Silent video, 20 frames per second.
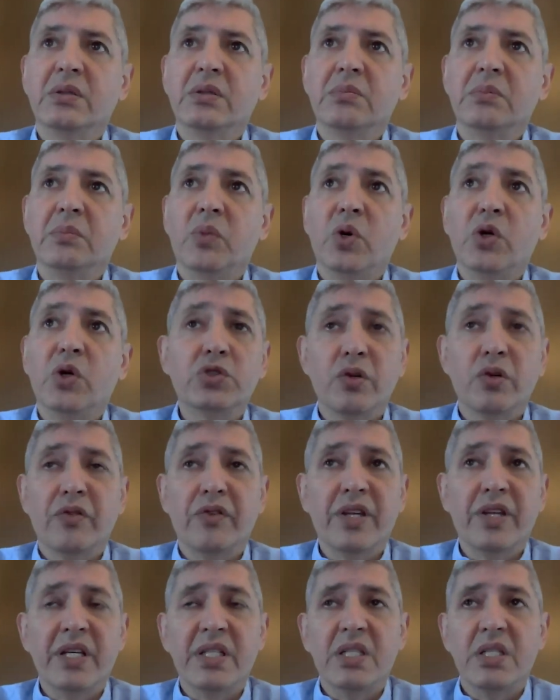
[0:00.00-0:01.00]
most of
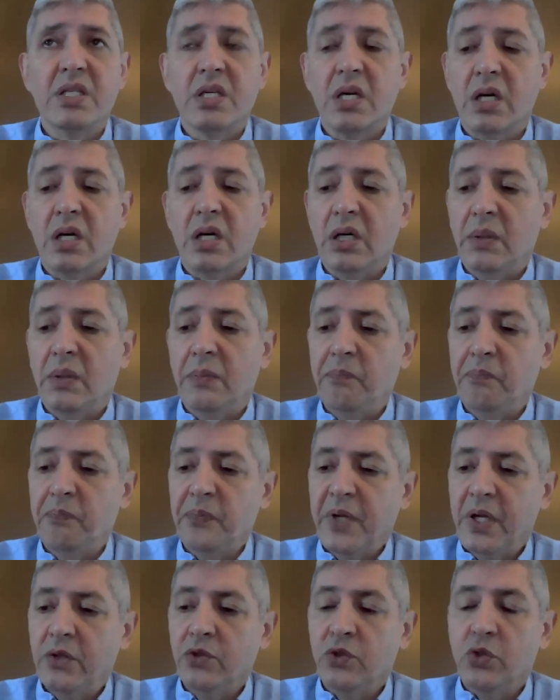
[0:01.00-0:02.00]
these
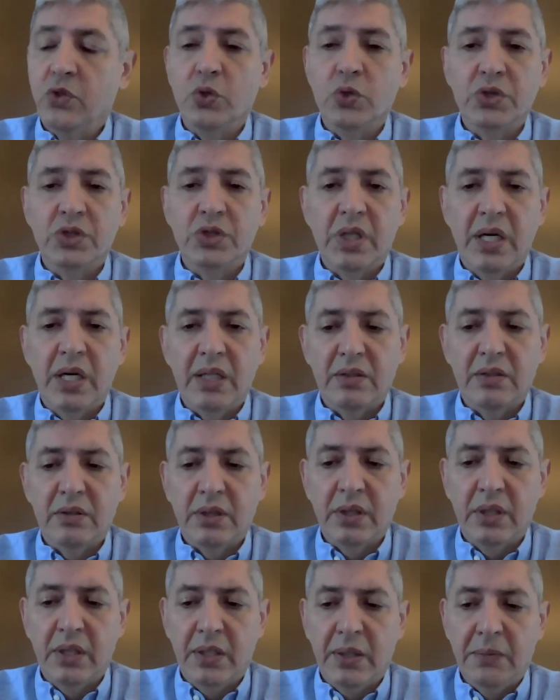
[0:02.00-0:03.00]
Druze
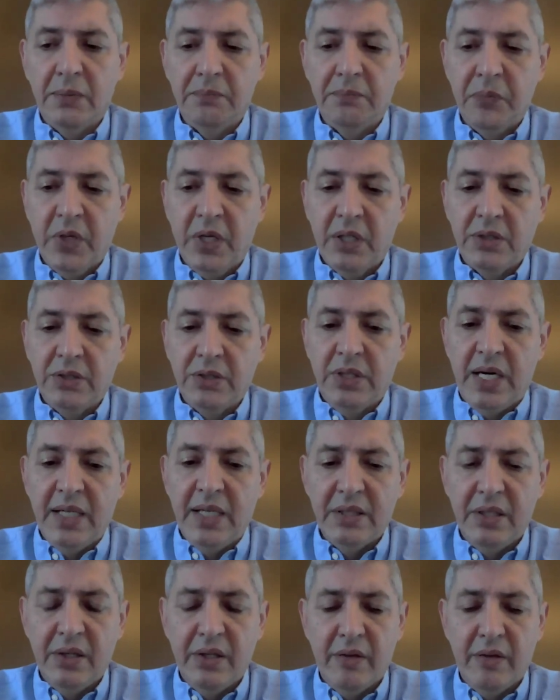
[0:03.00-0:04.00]
that
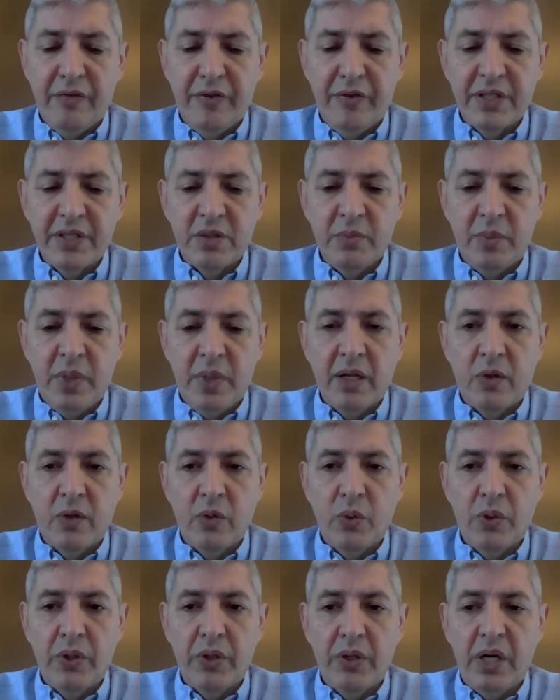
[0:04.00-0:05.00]
died in the first month
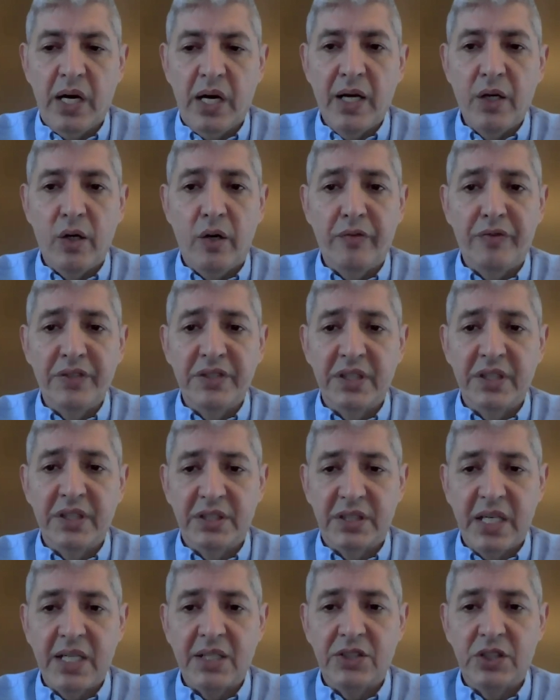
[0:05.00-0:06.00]
were high
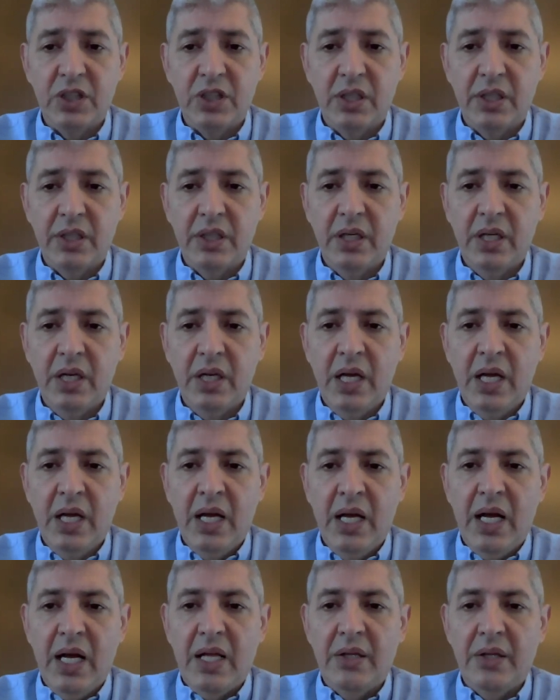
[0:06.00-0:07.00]
officers, actually.
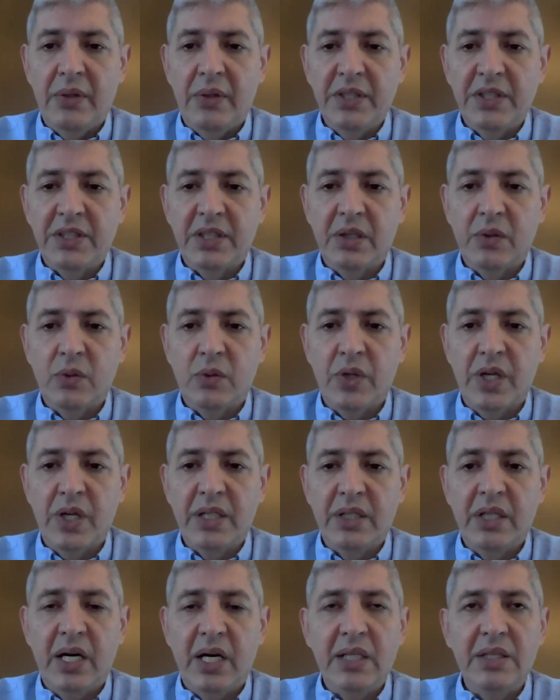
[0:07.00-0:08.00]
And the reason they
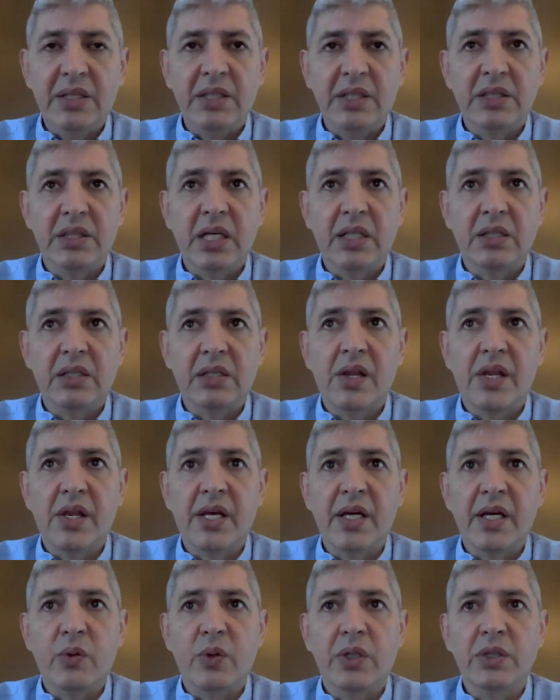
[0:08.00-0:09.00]
died is that
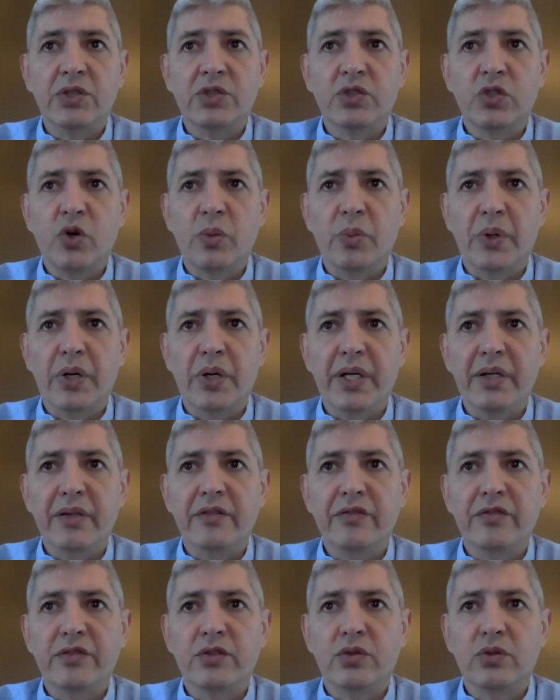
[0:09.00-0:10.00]
they were so
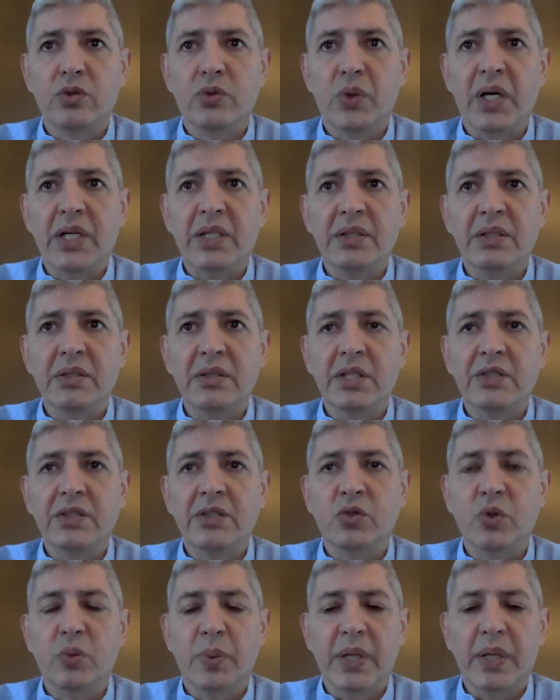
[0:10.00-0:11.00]
brave to run
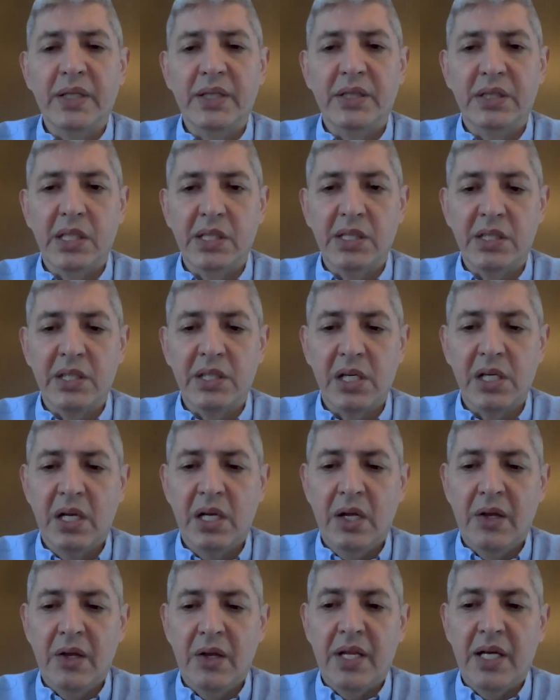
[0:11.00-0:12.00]
into places
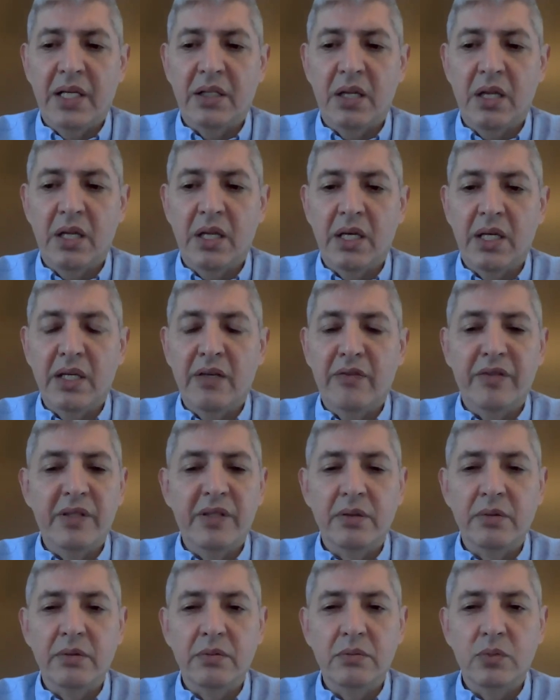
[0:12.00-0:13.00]
that they
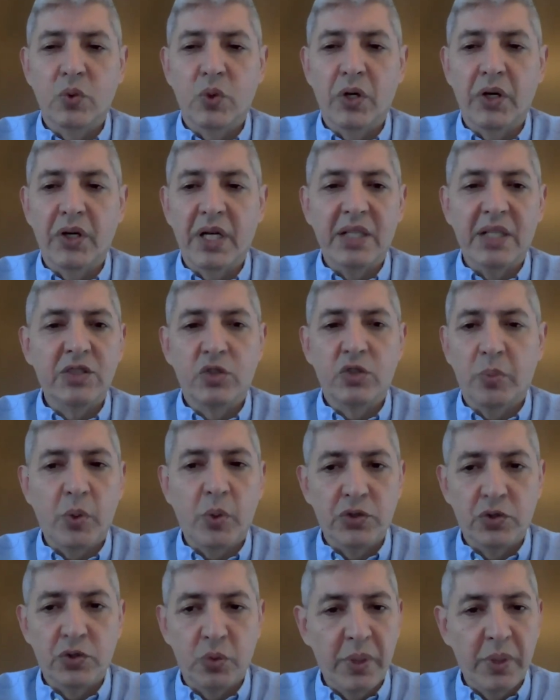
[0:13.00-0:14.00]
even were not
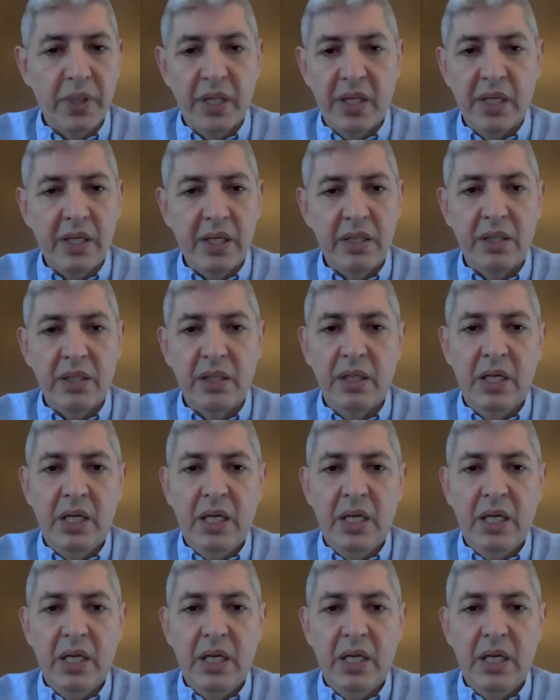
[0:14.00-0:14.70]
supposed to be there,